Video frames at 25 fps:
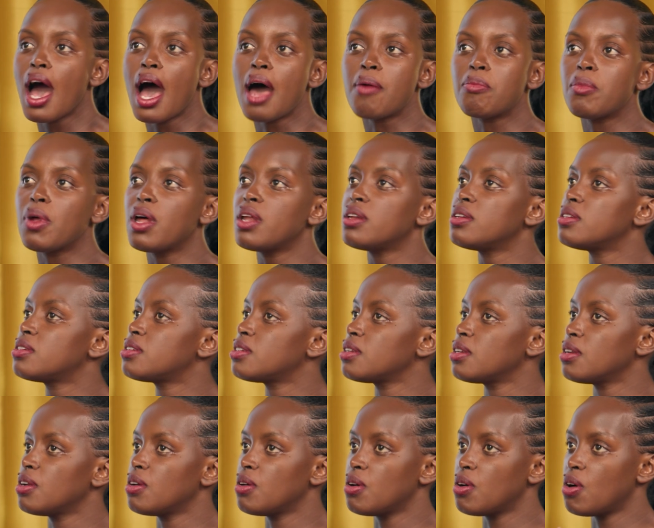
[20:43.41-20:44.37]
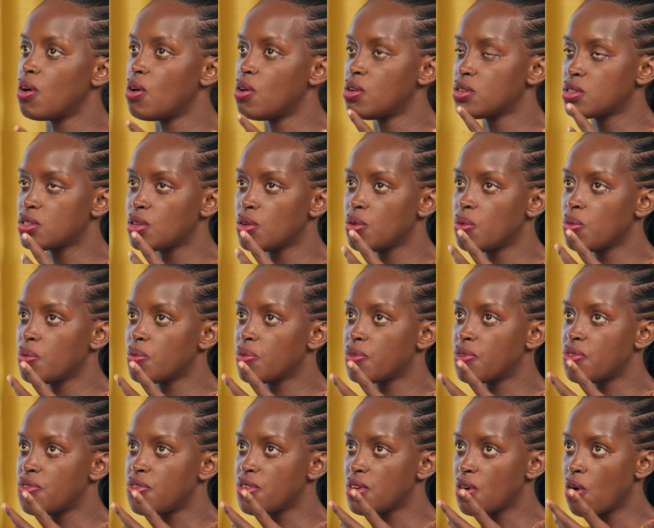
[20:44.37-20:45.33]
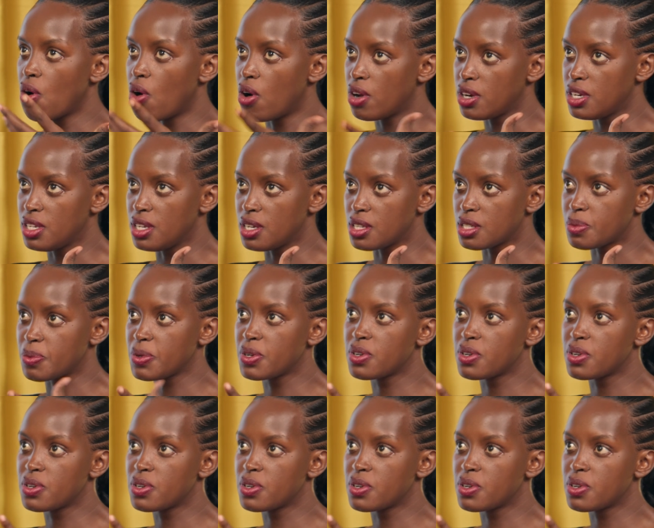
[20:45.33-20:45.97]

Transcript: And also the audience,